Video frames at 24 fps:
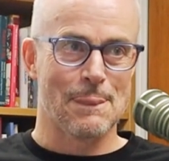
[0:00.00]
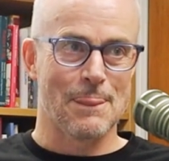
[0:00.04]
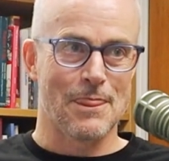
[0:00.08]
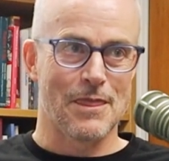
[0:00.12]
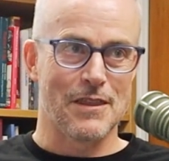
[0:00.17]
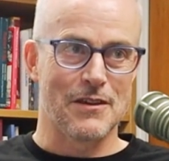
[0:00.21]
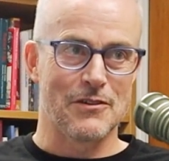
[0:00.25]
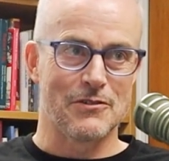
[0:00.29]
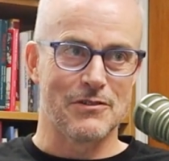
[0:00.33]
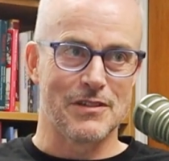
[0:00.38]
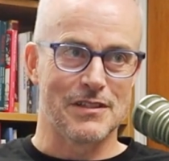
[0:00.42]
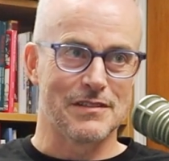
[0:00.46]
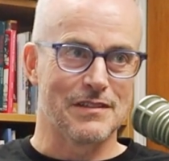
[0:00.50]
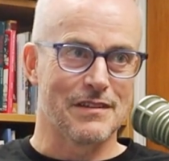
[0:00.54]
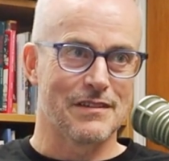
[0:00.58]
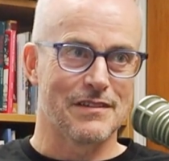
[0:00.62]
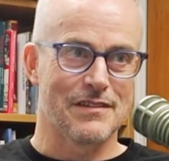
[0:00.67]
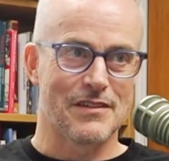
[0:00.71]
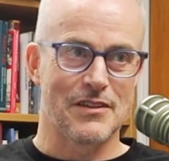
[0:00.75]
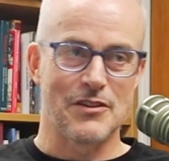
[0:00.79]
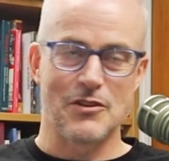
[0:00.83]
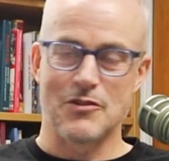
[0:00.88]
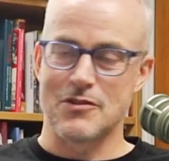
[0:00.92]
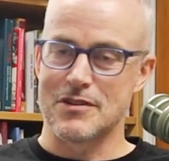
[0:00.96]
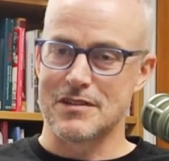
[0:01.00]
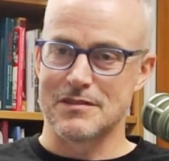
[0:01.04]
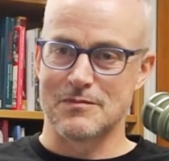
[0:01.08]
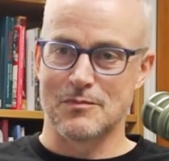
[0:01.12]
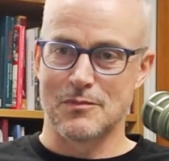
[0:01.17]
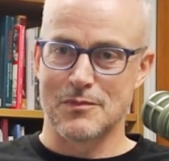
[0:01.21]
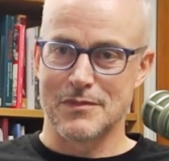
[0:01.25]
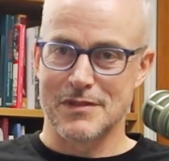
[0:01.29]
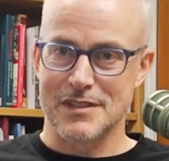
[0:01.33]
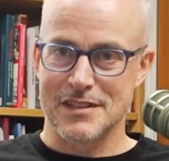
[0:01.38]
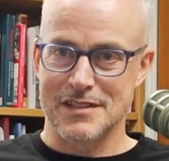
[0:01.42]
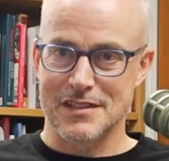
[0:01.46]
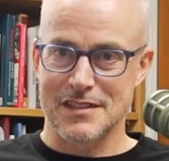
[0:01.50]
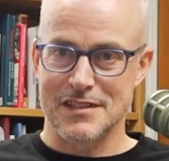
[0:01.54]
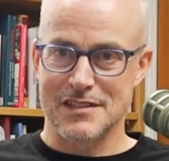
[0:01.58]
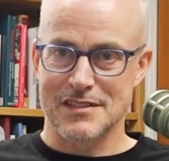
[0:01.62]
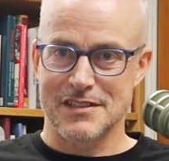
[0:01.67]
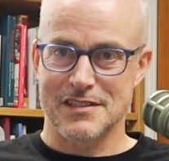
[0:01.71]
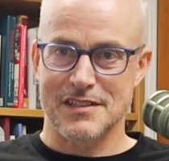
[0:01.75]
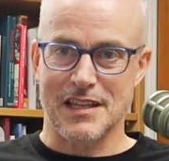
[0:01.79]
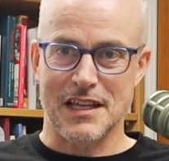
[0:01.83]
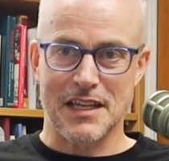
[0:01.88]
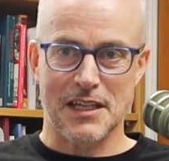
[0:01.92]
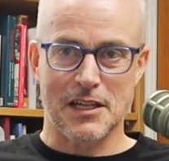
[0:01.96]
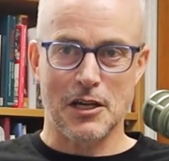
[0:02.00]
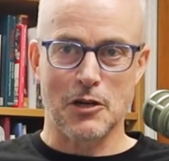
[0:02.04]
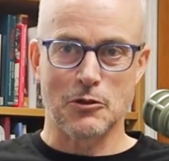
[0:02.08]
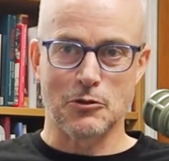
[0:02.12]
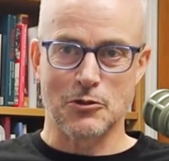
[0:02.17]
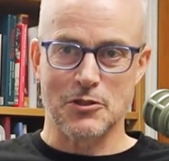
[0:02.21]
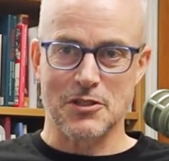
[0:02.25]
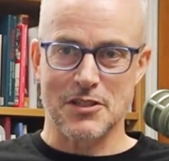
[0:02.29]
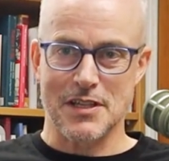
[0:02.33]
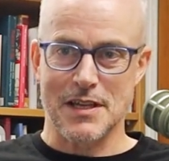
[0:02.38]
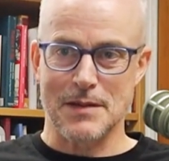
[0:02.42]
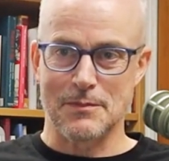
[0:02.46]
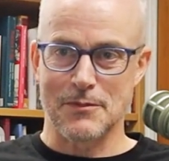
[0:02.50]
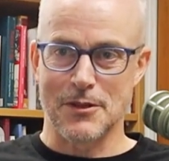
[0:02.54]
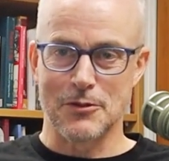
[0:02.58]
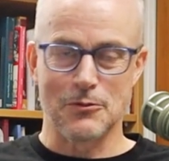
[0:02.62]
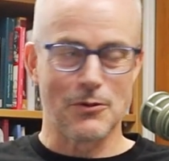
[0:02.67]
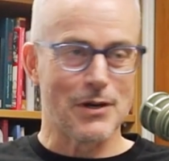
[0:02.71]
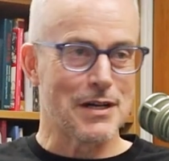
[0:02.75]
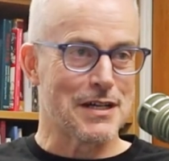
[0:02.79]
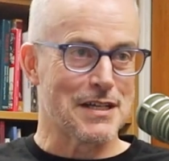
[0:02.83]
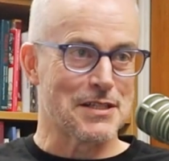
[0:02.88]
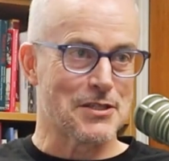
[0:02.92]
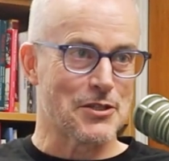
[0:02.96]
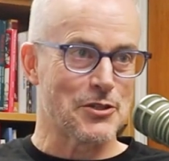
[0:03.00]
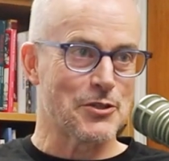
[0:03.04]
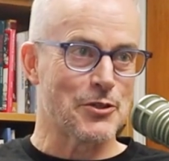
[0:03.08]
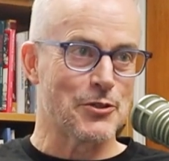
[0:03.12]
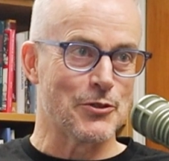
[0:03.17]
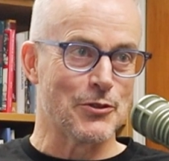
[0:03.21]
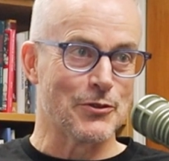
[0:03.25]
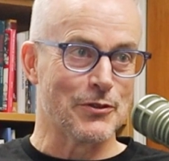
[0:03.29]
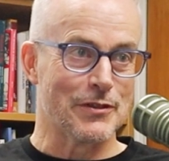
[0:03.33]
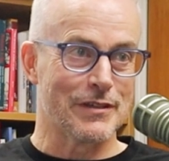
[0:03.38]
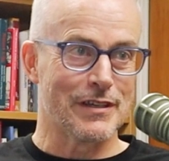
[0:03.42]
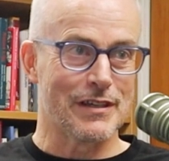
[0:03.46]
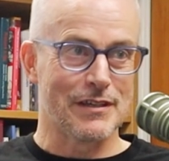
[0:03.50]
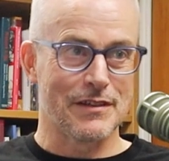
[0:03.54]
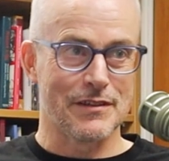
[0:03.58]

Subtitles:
There are stakeholders up the wazoo.